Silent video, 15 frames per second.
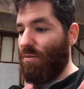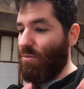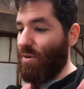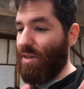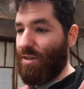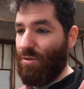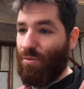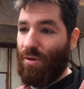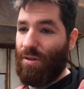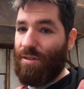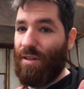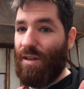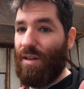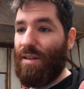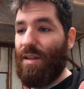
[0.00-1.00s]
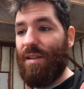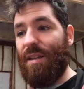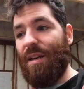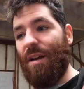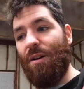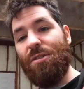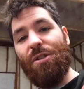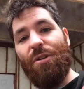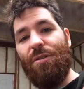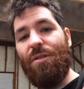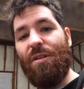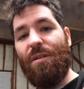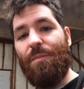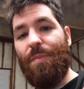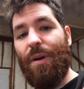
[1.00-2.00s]
We'll get the work done and then I'll show
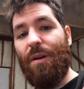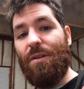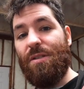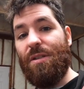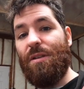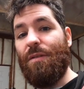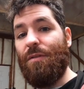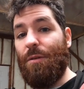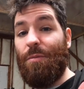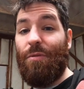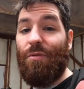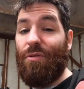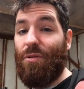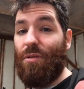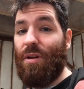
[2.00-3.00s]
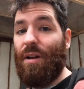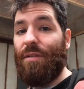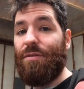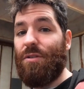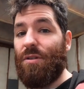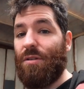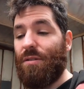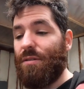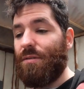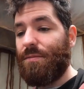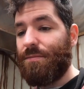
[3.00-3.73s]
you the comparison of the before and after.